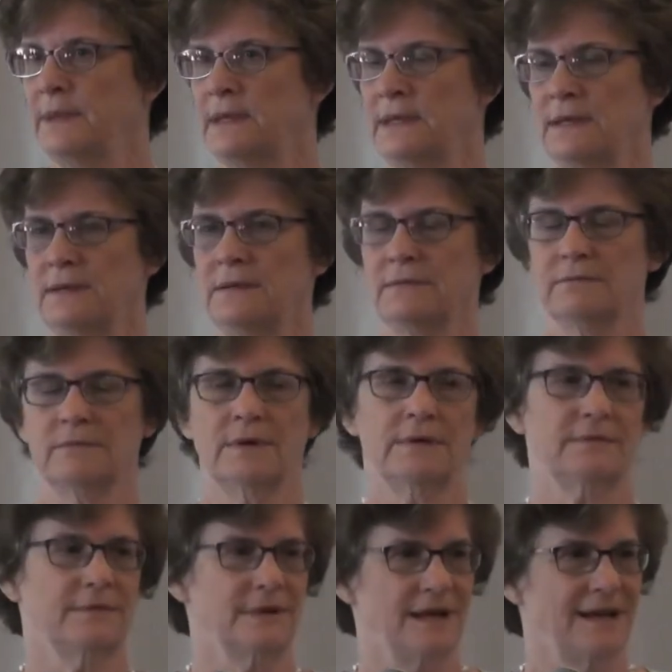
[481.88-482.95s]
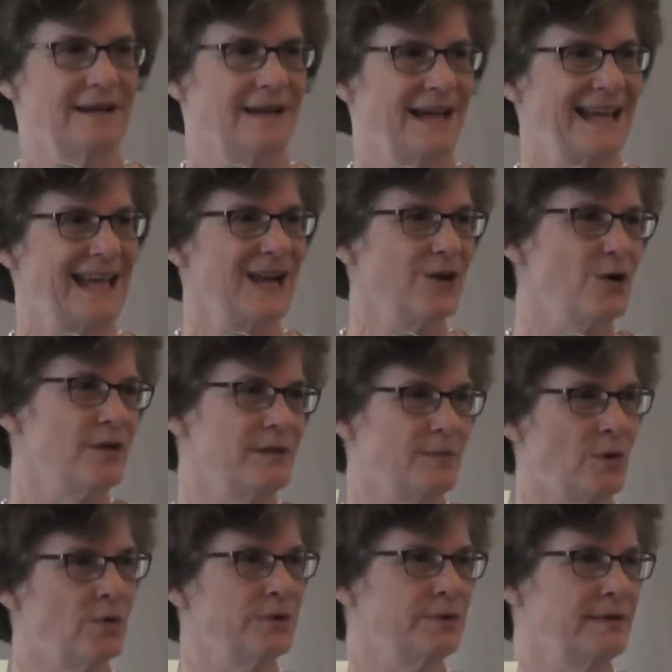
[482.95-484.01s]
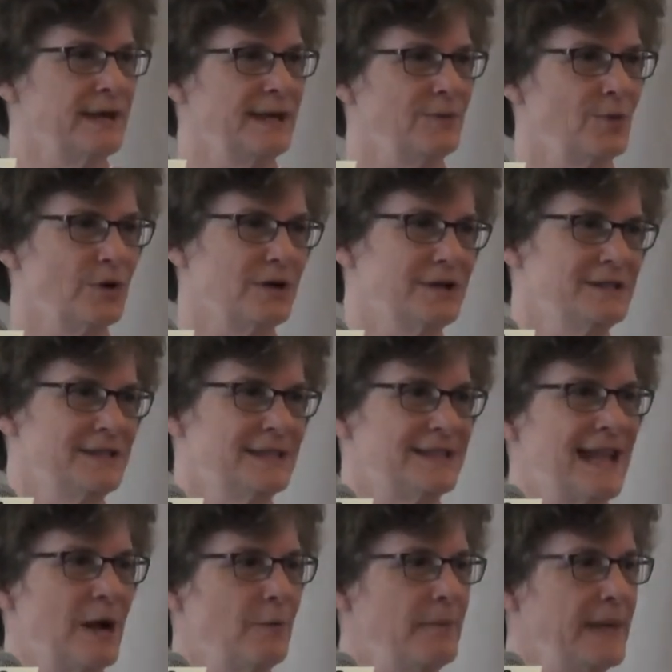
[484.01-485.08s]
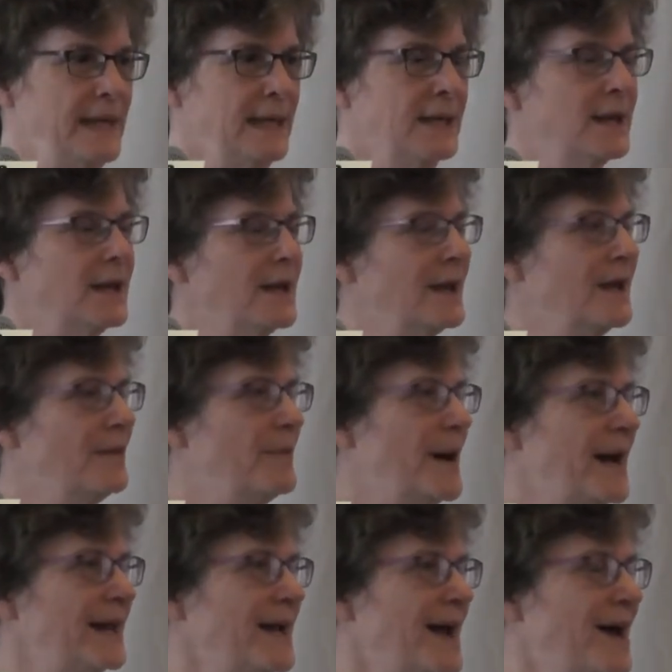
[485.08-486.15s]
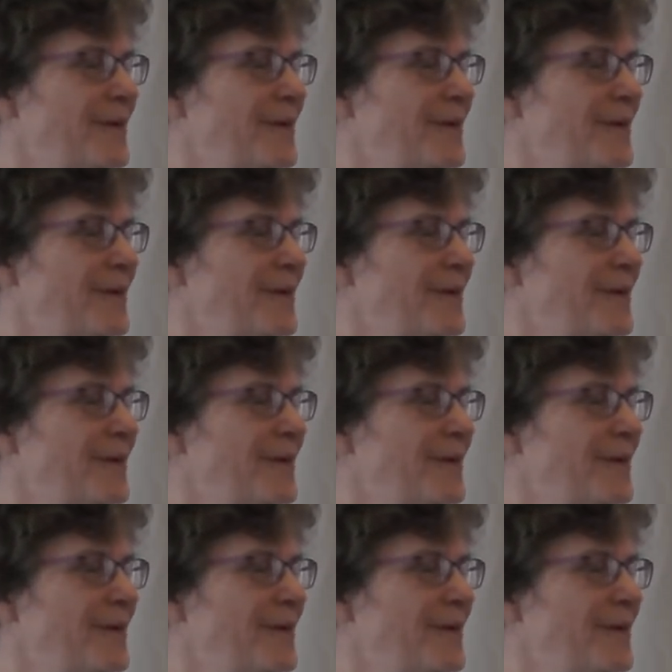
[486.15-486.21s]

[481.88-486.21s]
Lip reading: be, I can't call them older anymore because it's now me, but